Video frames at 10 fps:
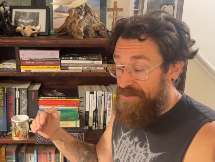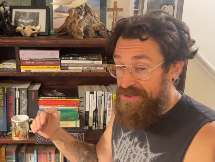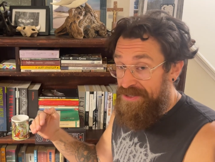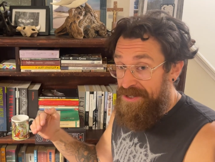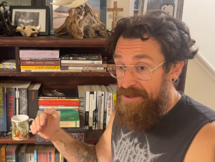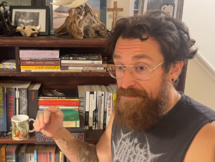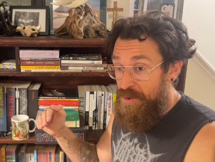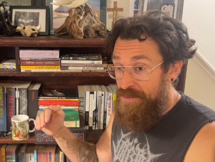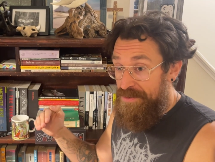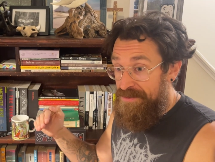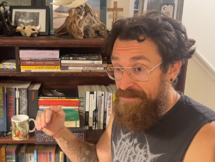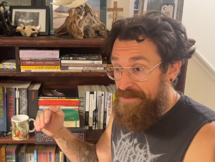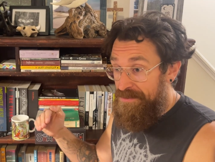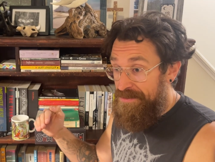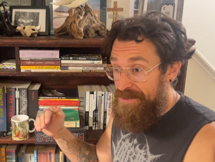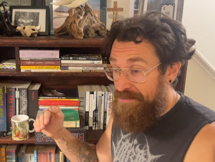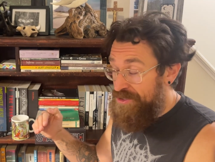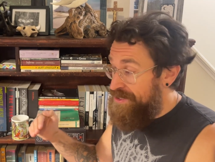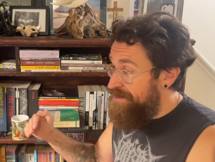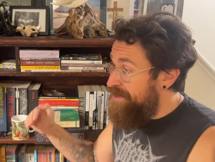stuck on a boat with in the middle of the
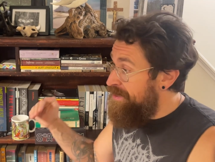ocean,